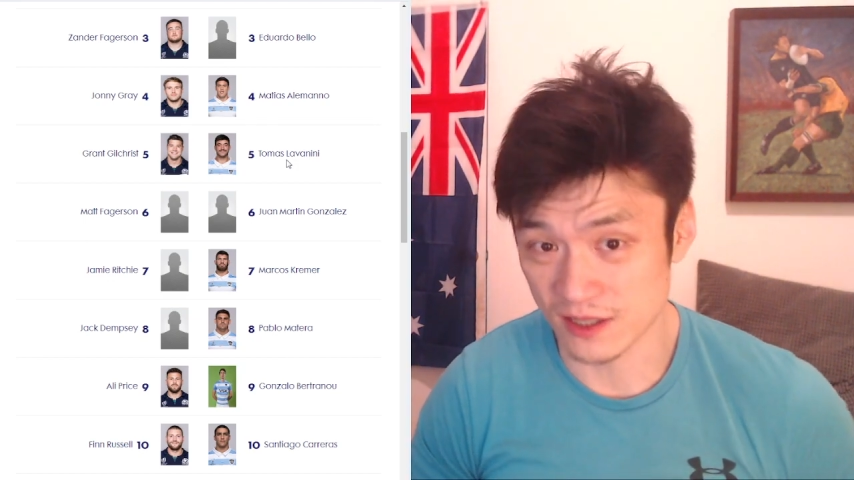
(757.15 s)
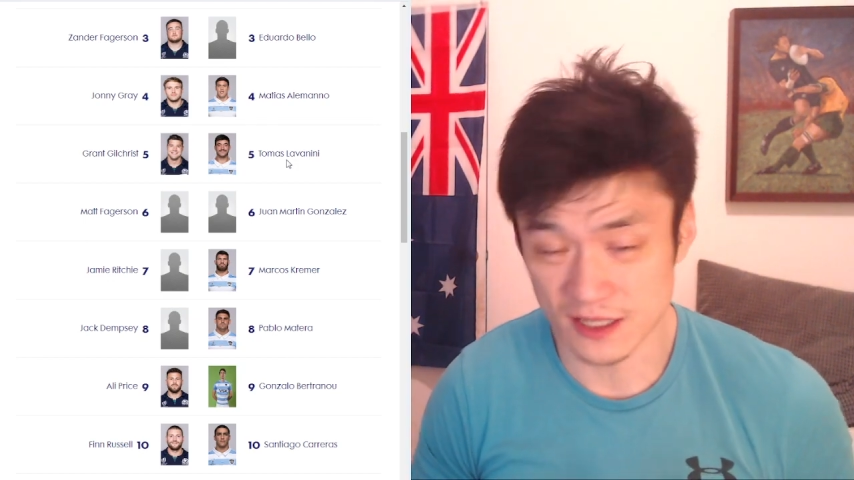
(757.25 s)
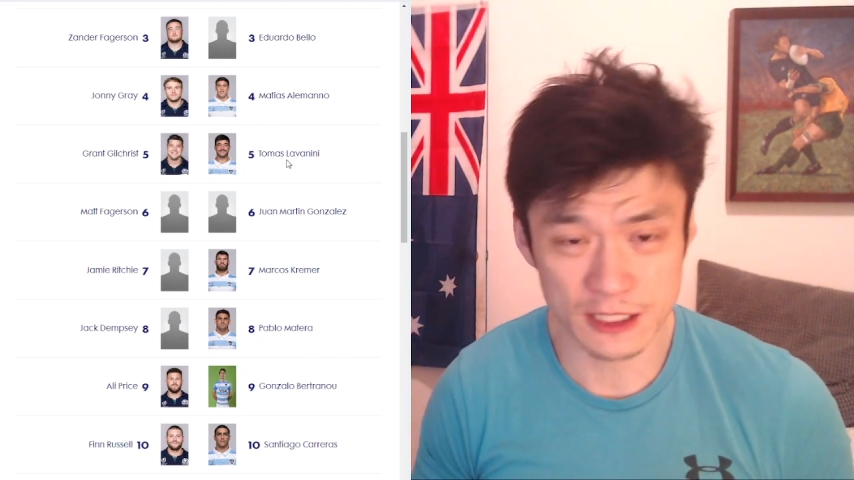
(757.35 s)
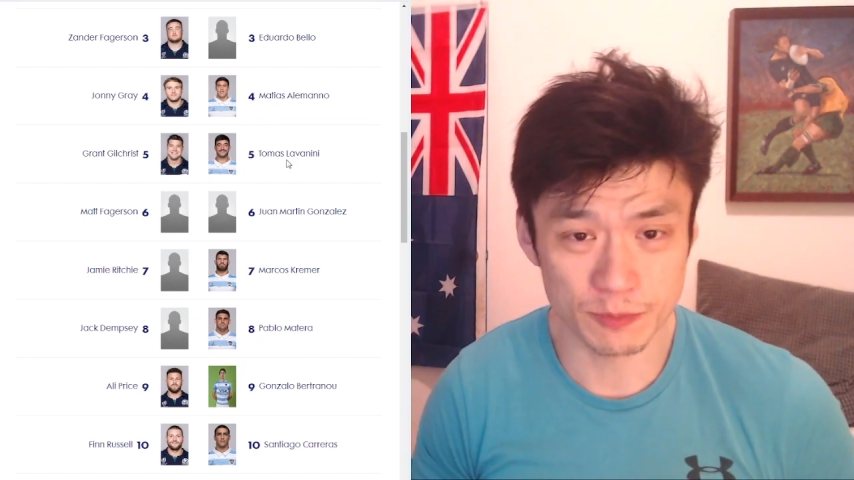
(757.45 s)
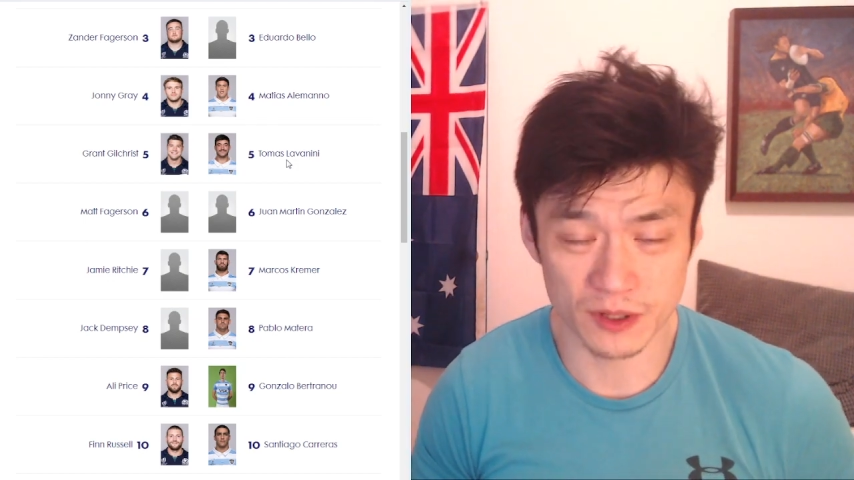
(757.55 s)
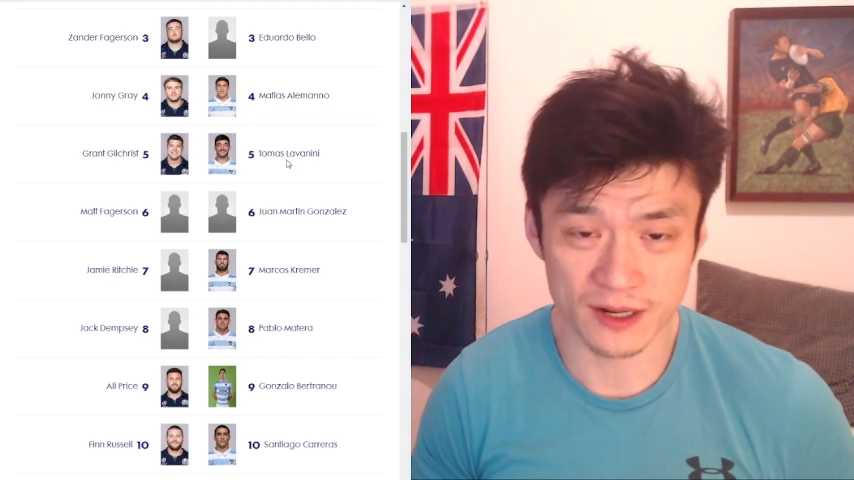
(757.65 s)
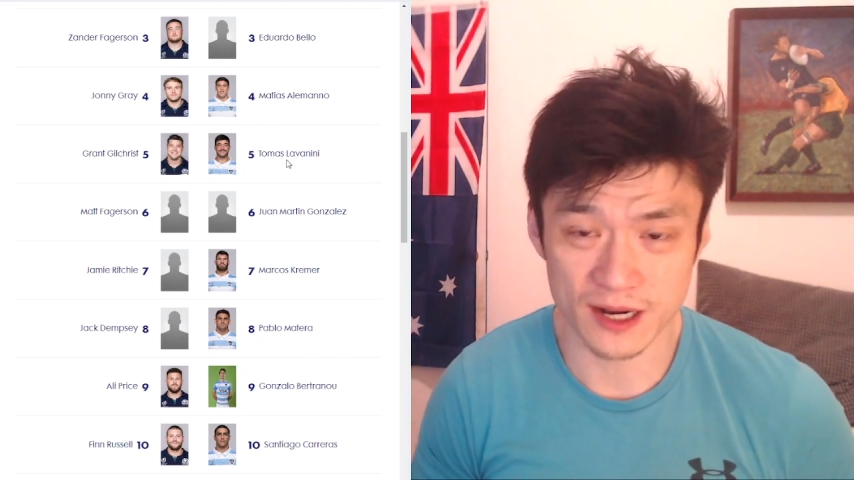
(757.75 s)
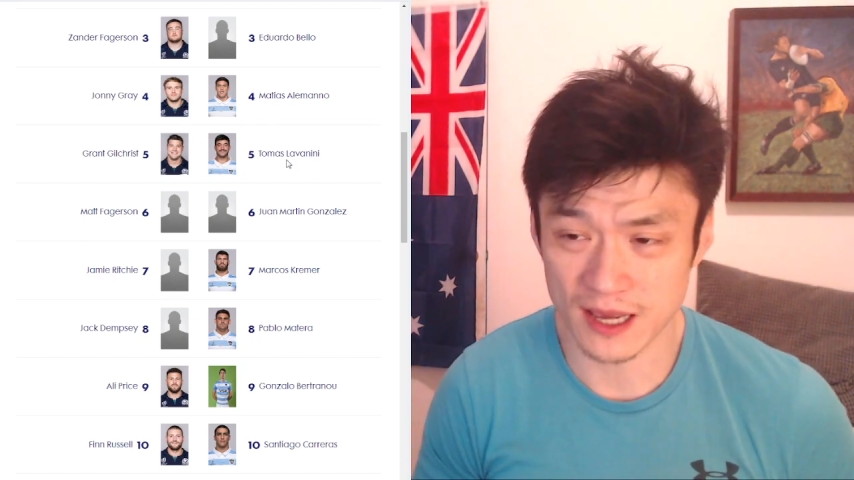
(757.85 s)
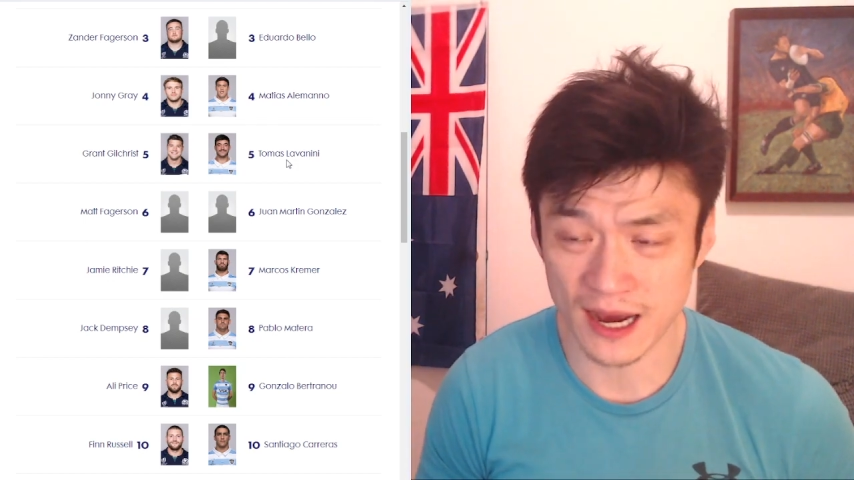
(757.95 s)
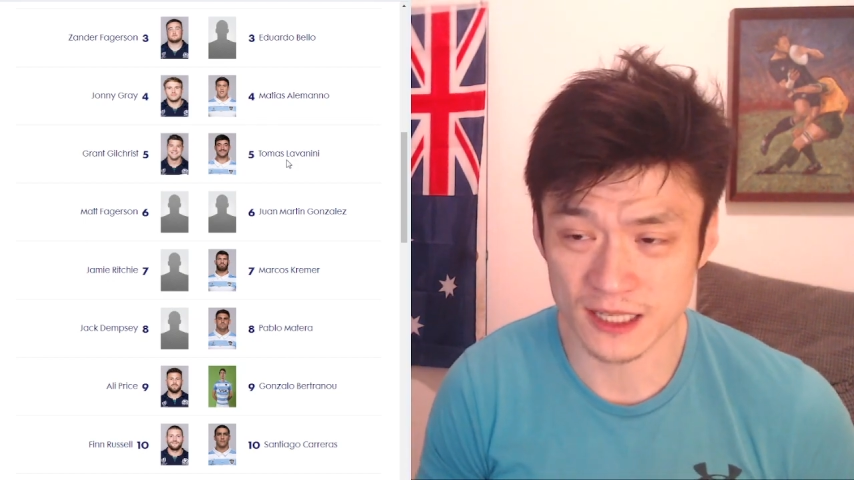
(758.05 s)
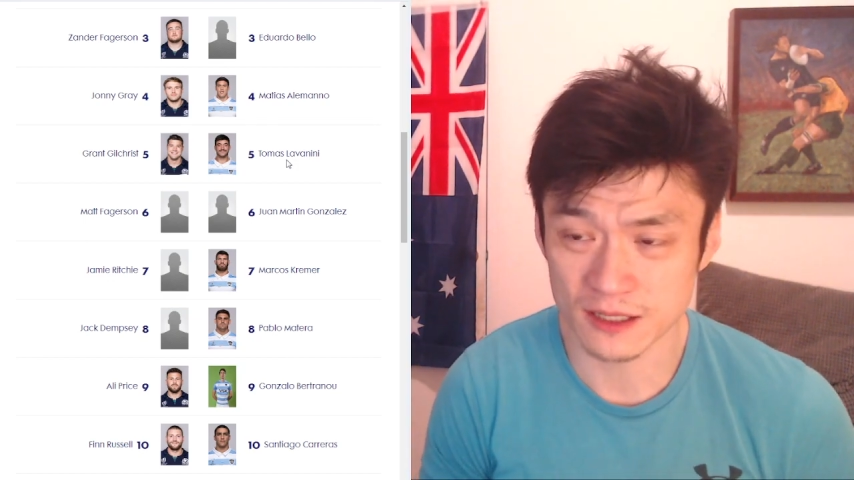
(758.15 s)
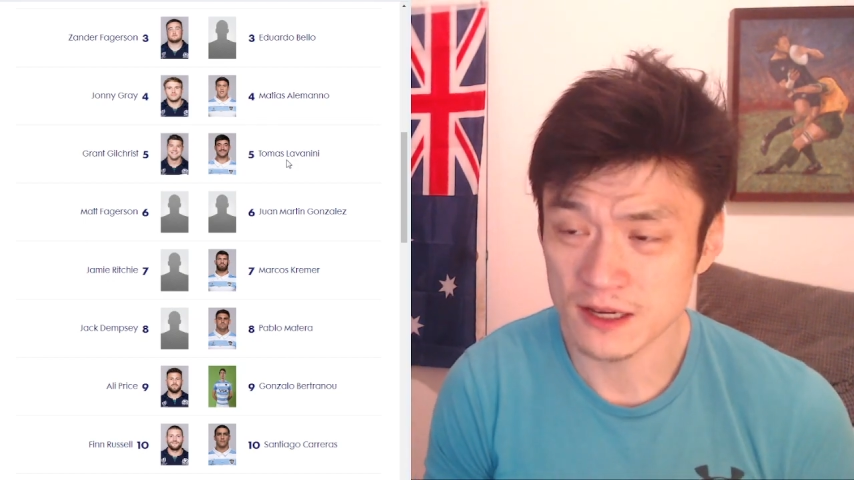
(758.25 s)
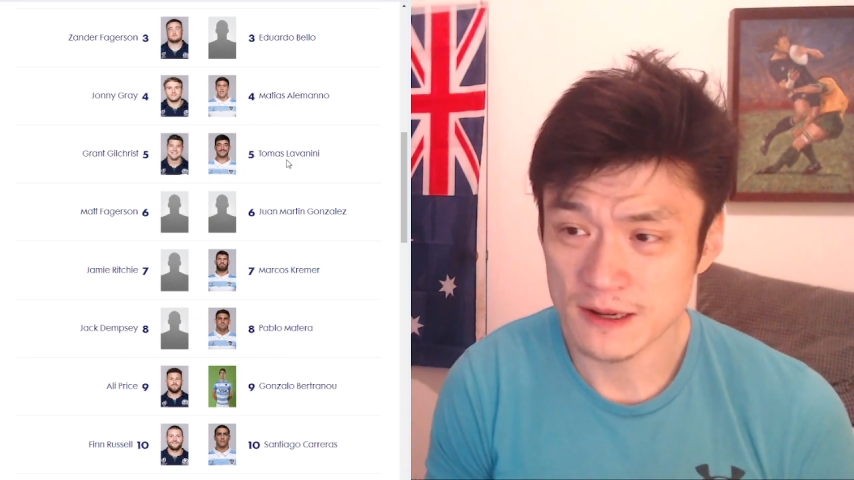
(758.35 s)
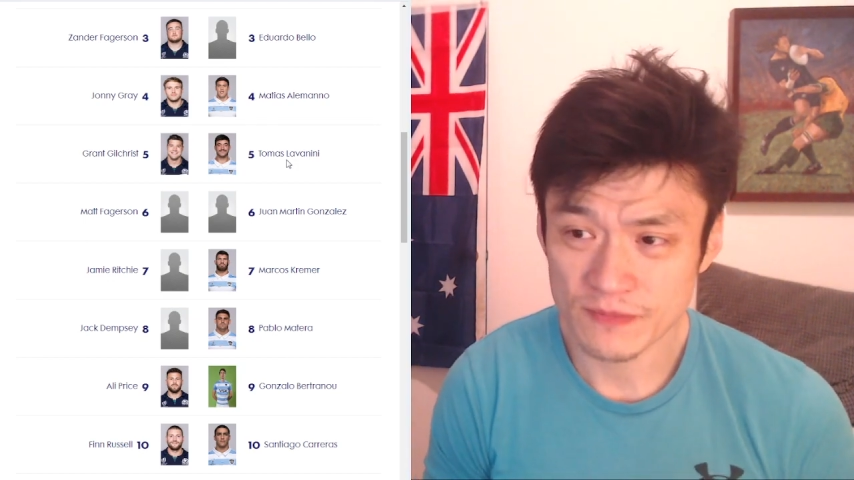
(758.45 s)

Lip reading: discipline, and he hasn't.